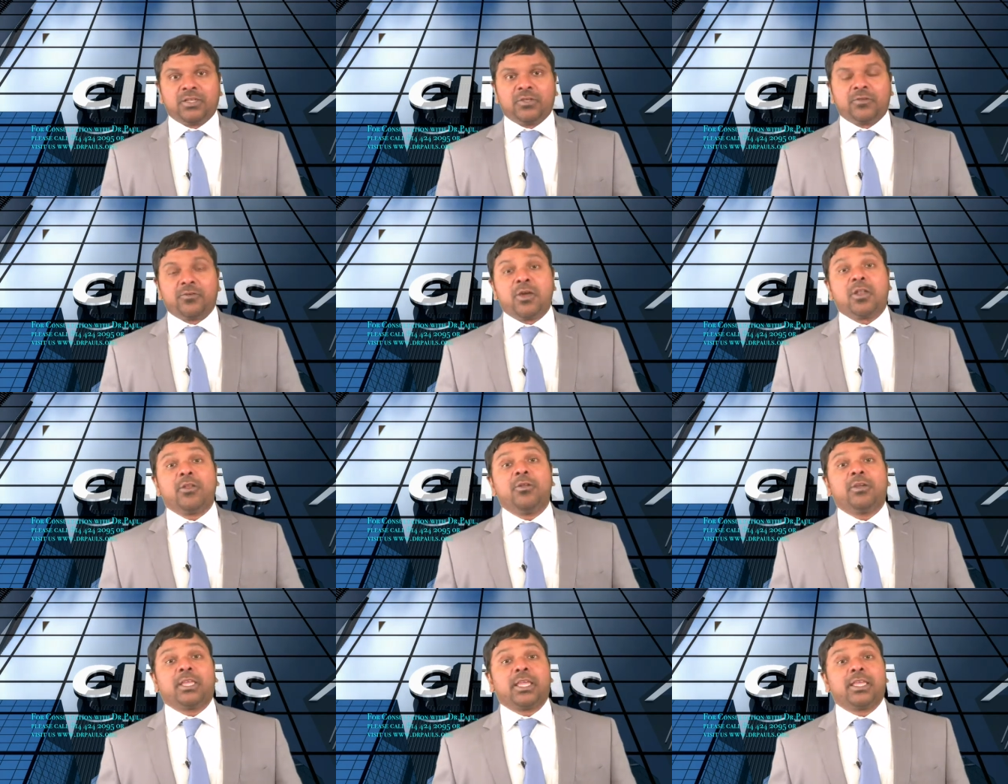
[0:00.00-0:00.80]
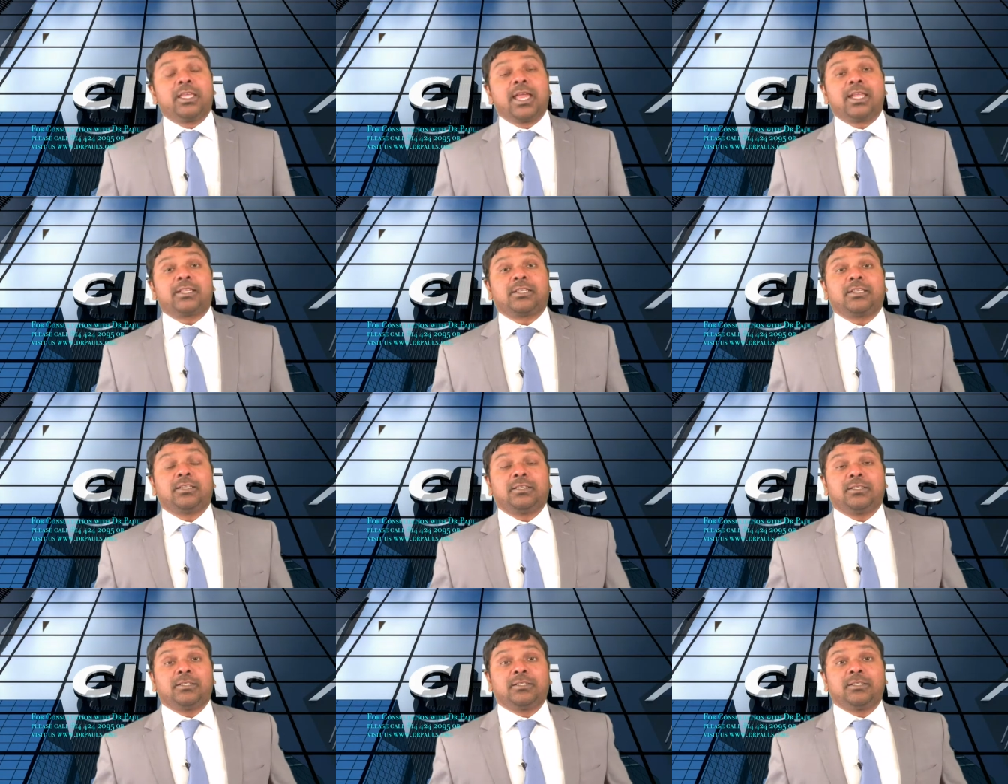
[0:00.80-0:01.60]
you are looking at
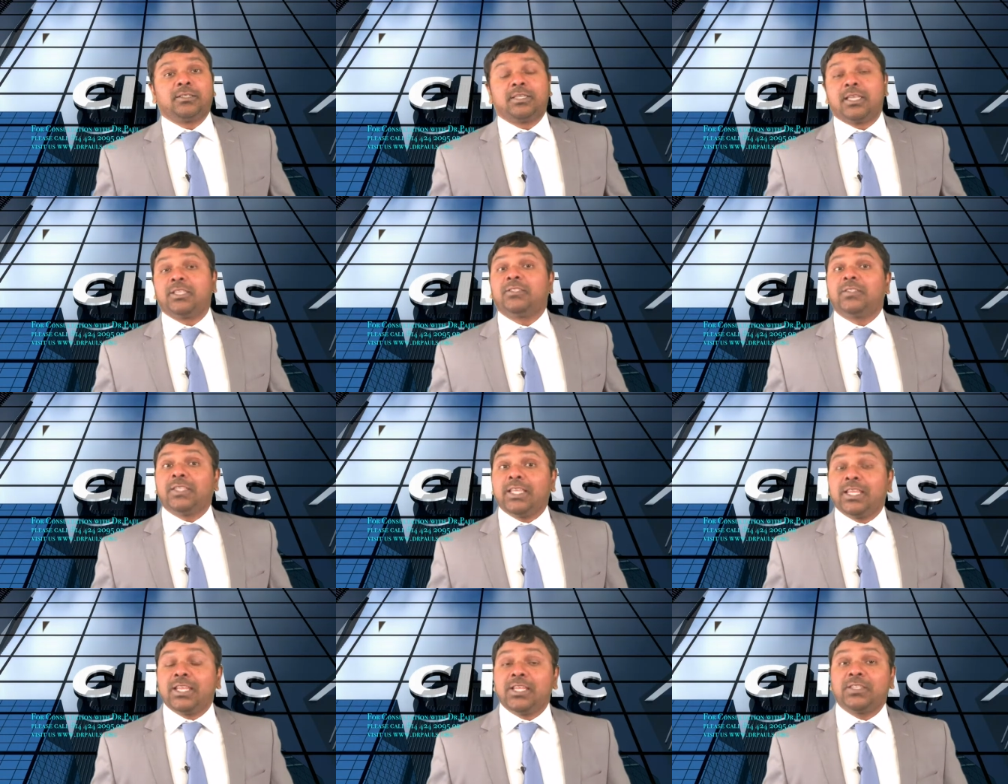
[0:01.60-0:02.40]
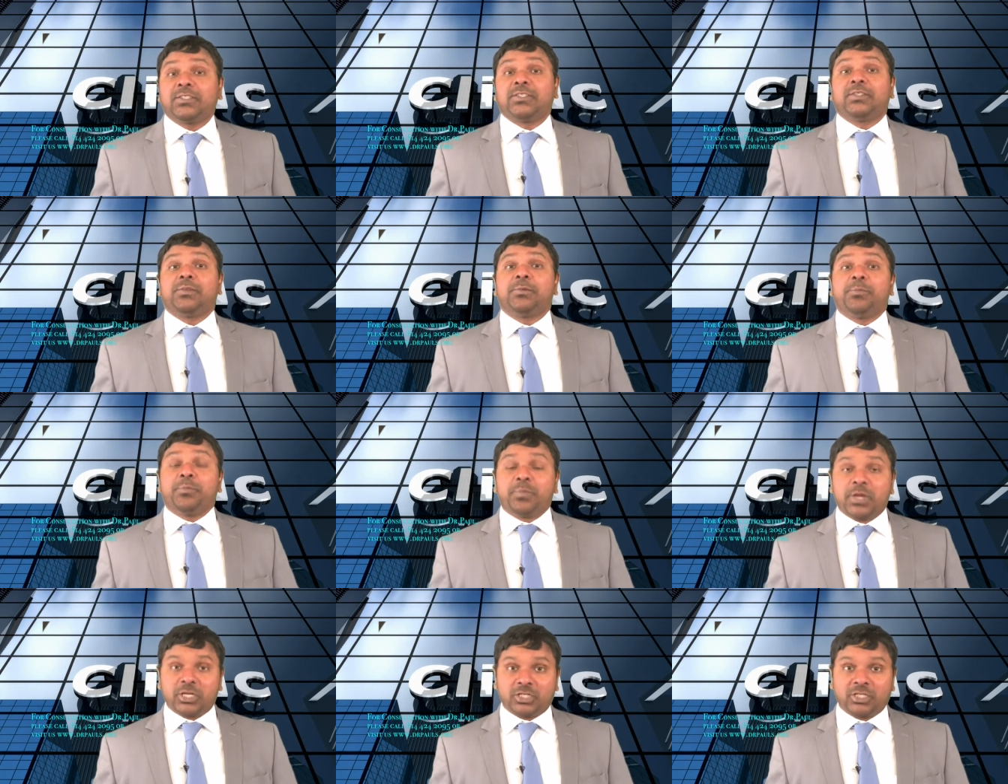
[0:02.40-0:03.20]
a, a serious
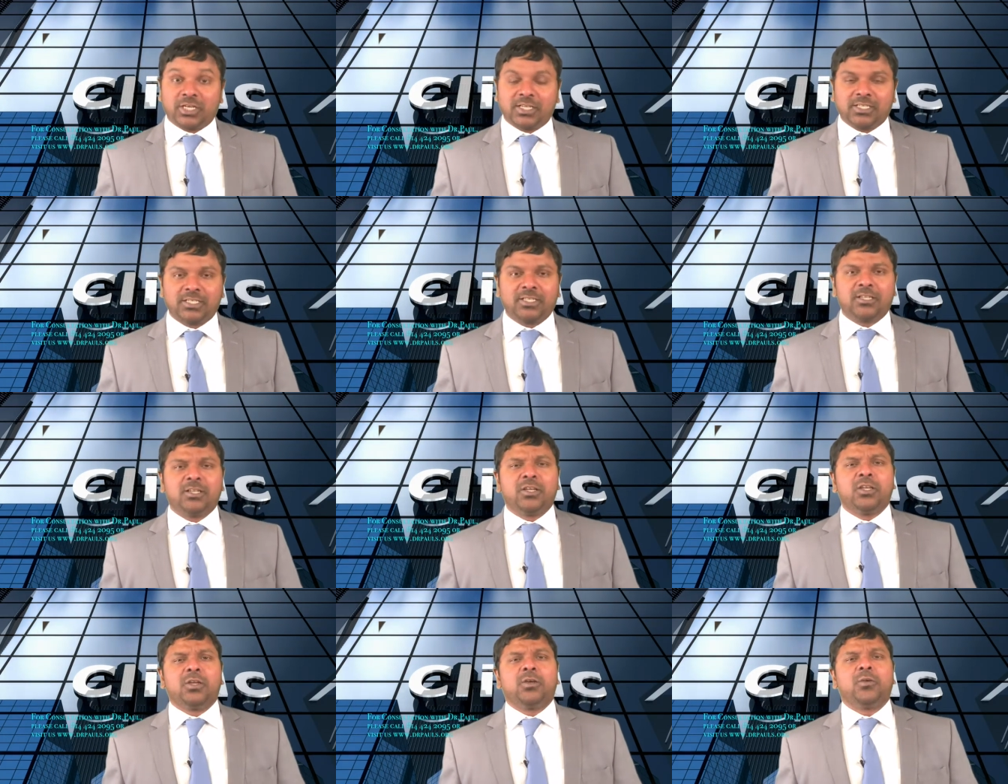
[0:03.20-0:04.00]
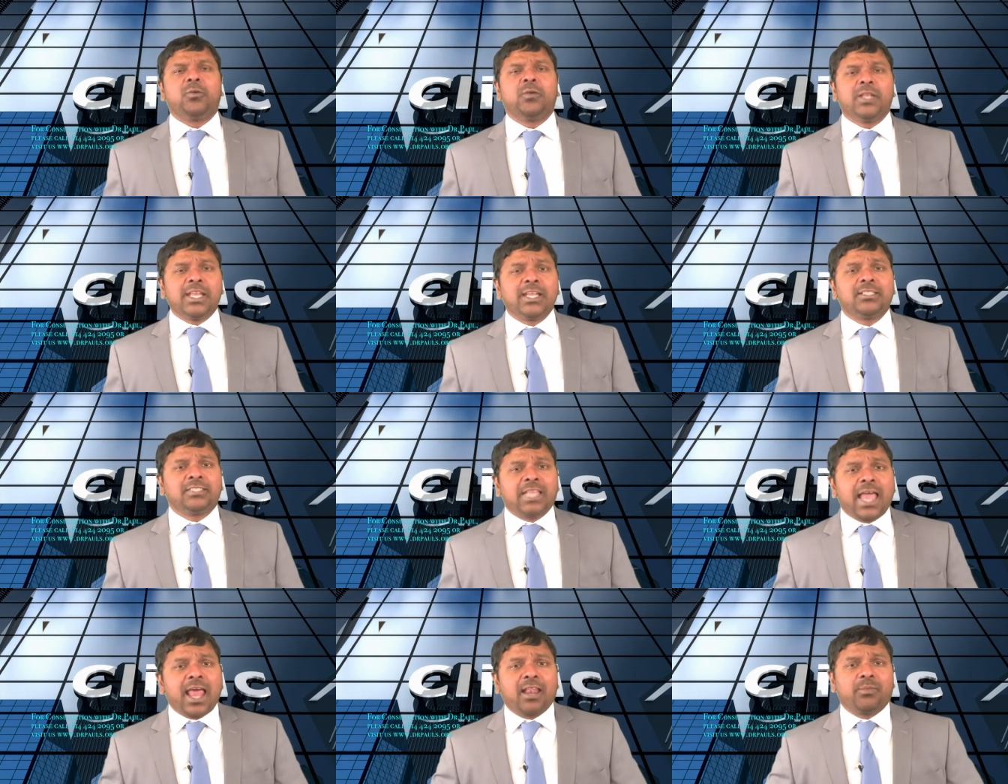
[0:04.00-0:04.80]
patient who needs
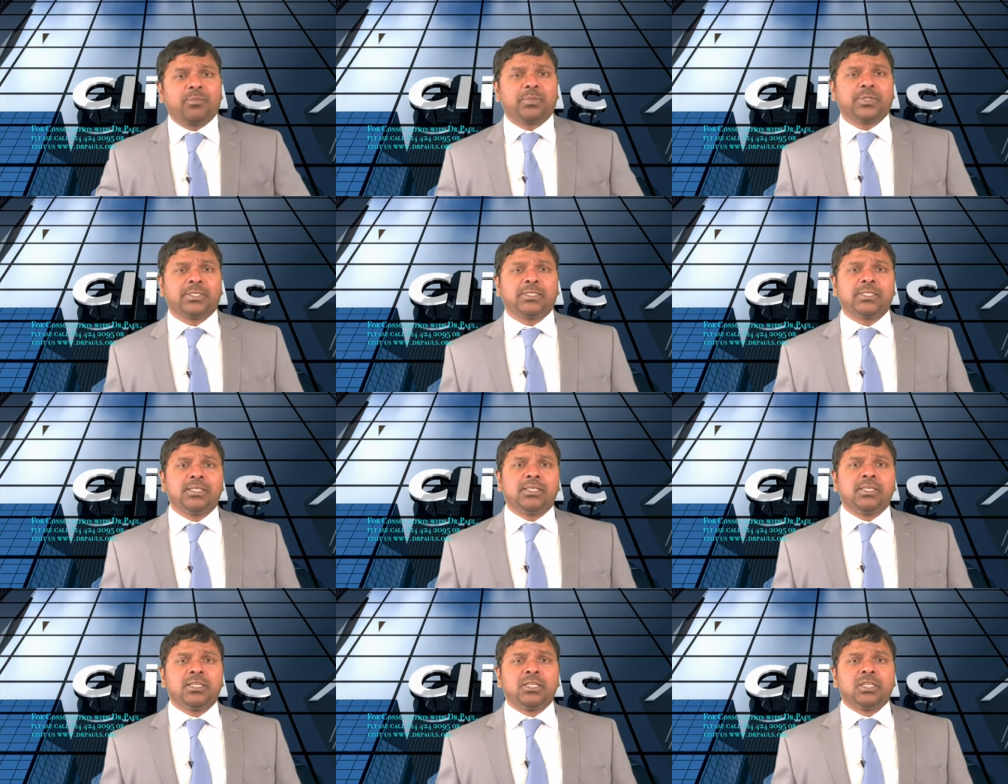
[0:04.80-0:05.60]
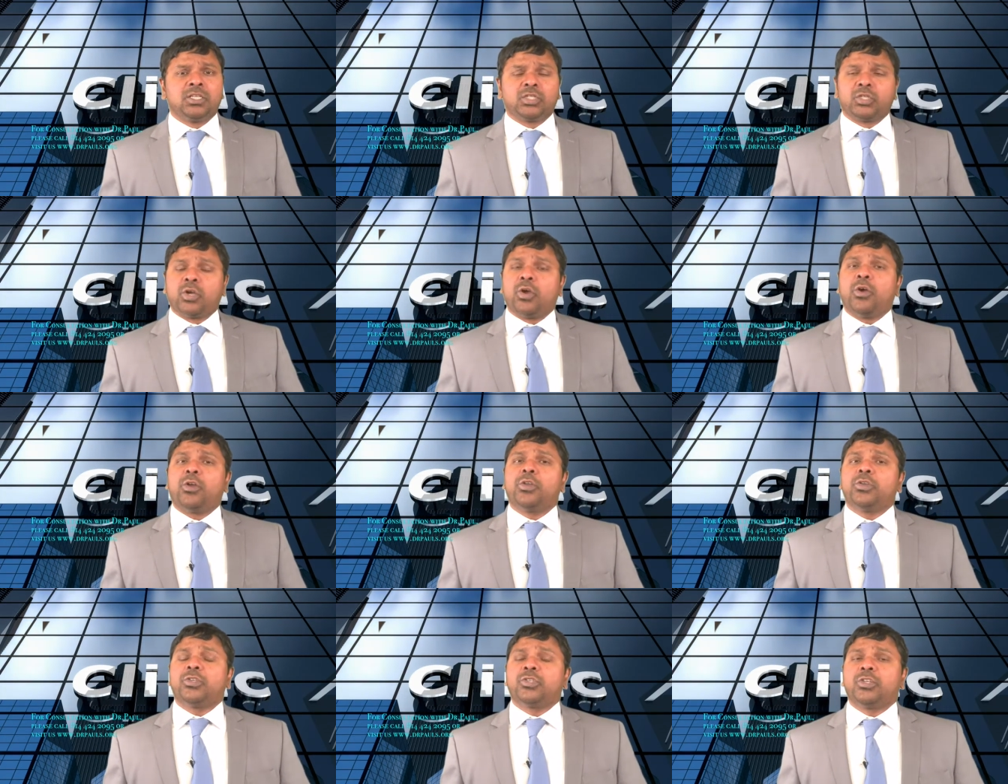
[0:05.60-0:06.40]
help. So
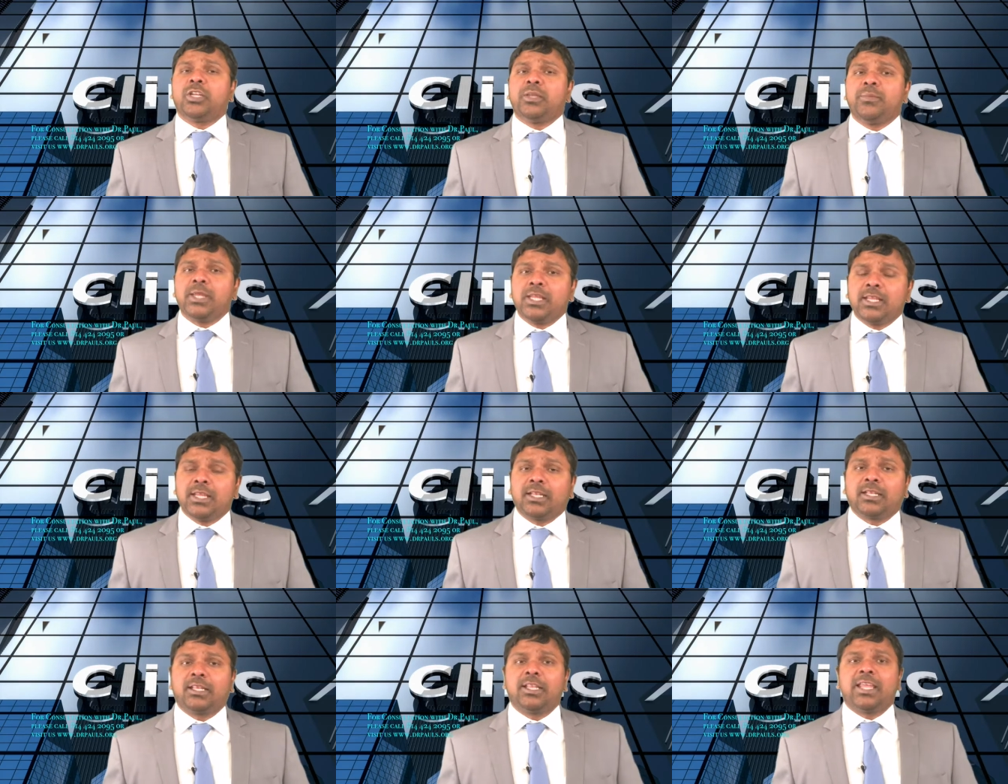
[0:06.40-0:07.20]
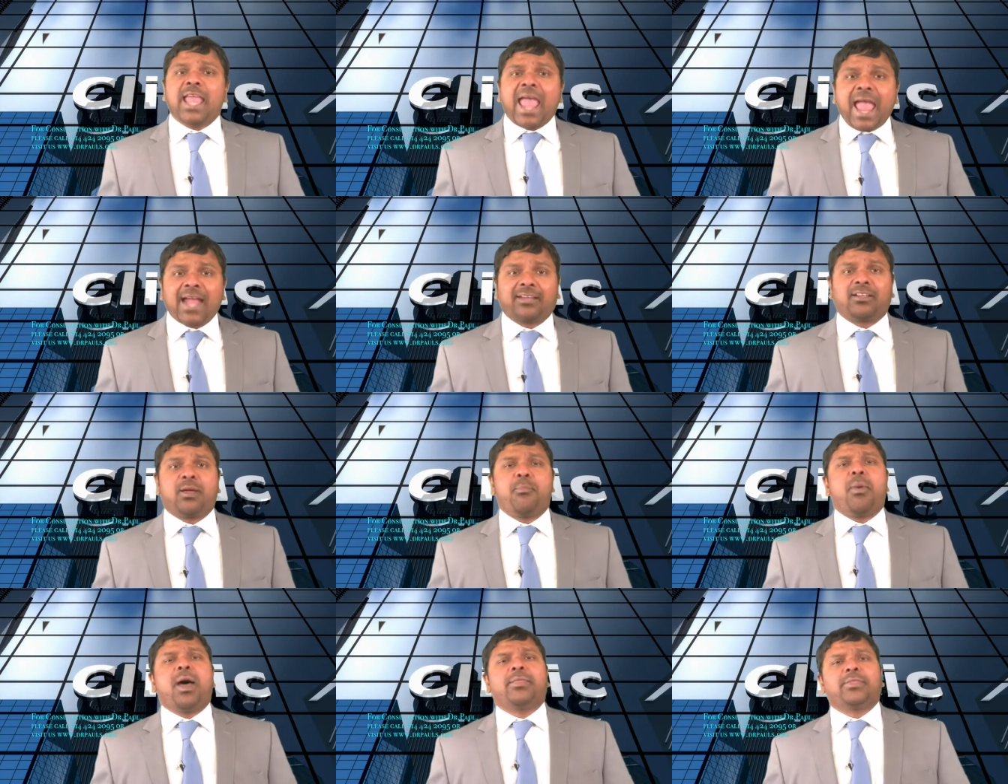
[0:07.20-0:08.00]
you should immediately act
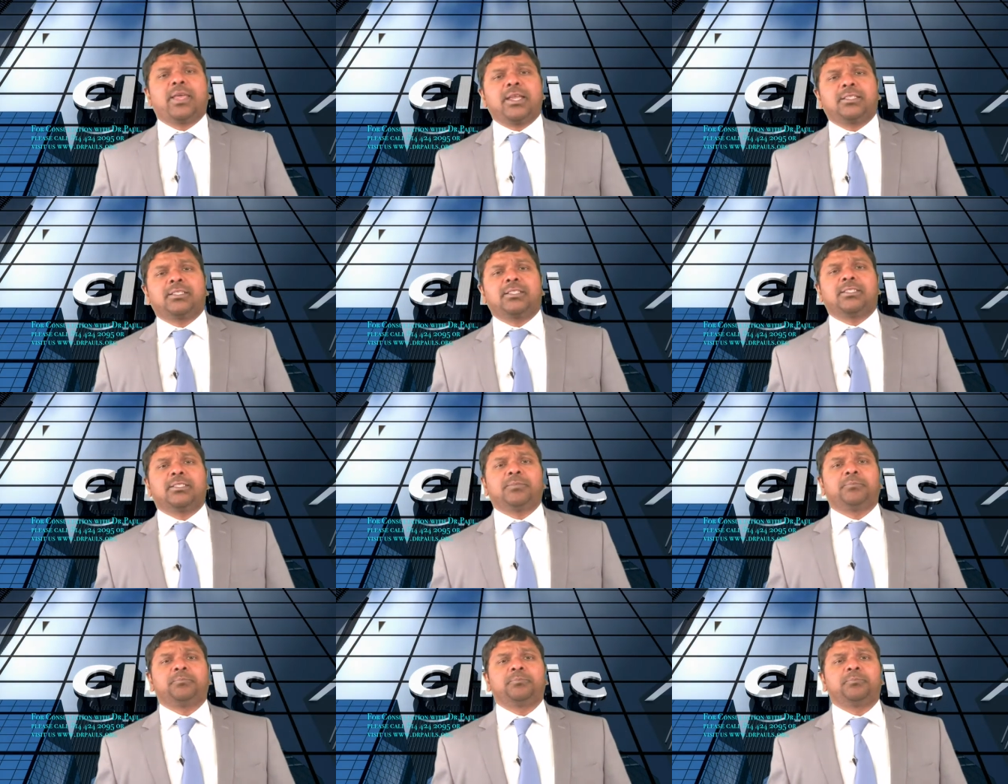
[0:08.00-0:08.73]
upon that.